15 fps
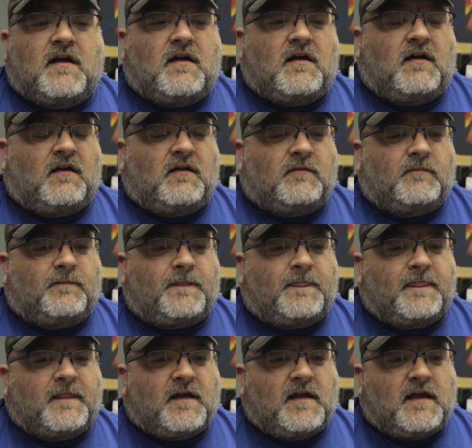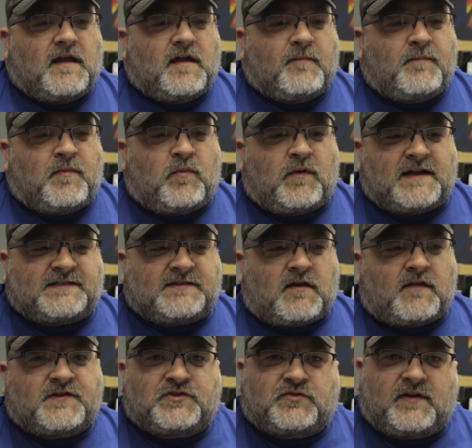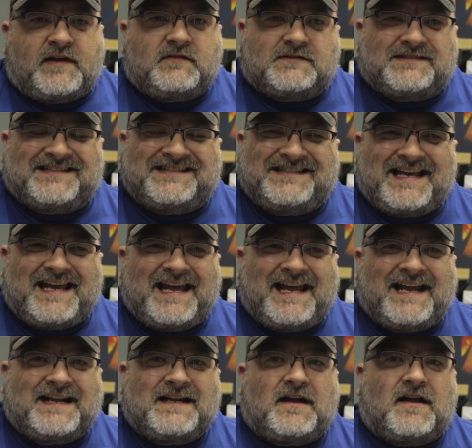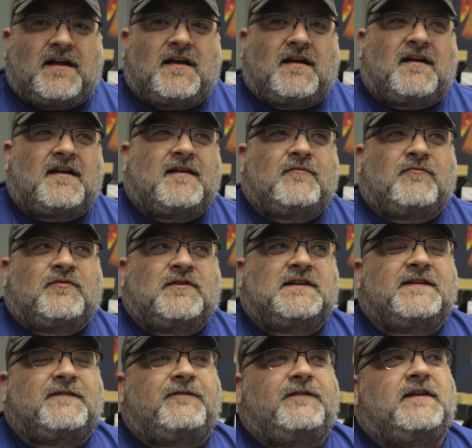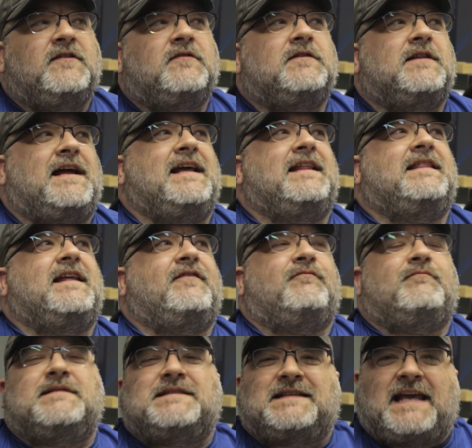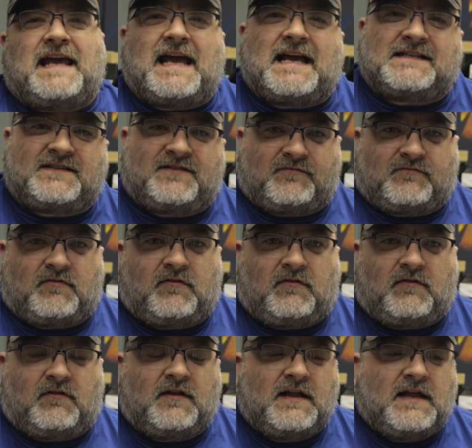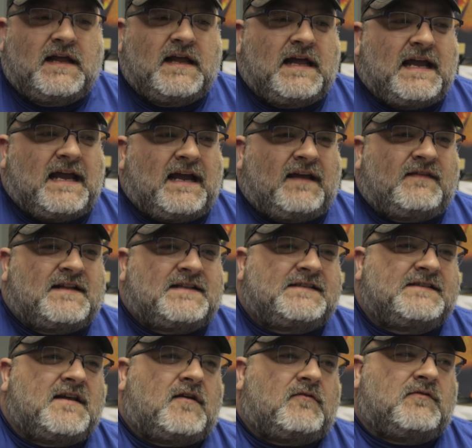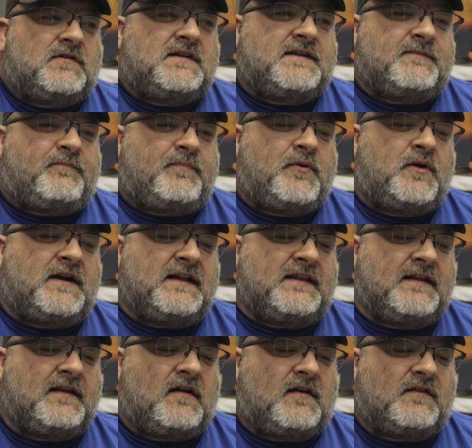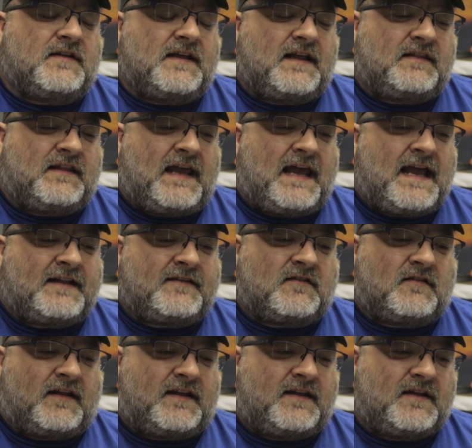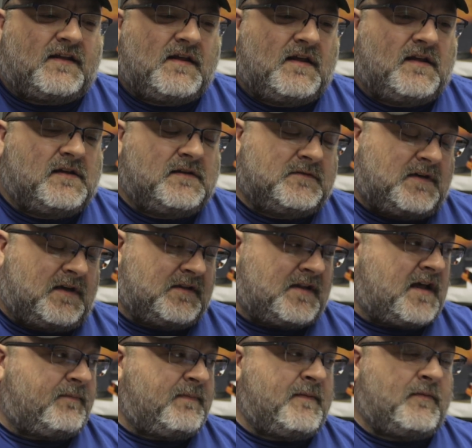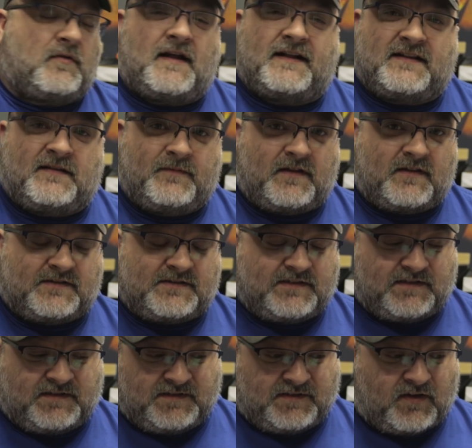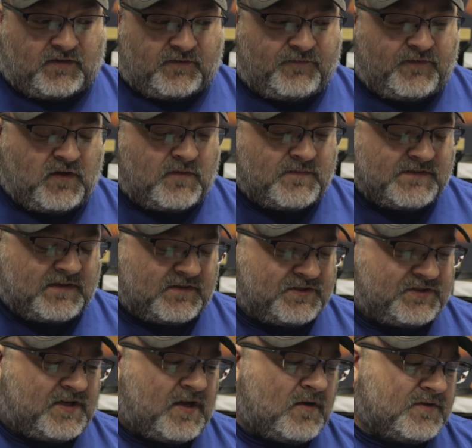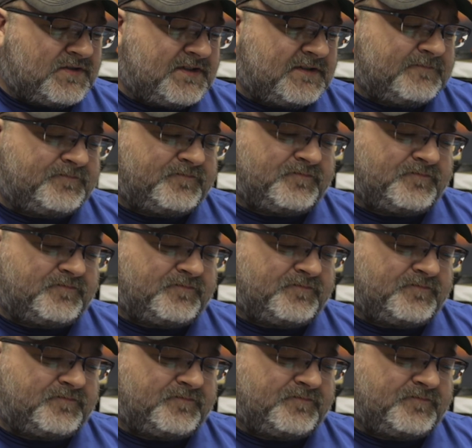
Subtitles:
But when I saw the trailer today, I really feel like they've miscast the role. And that's not really to put anything on the actor. Like, a lot of people liked him in these other films and other shows.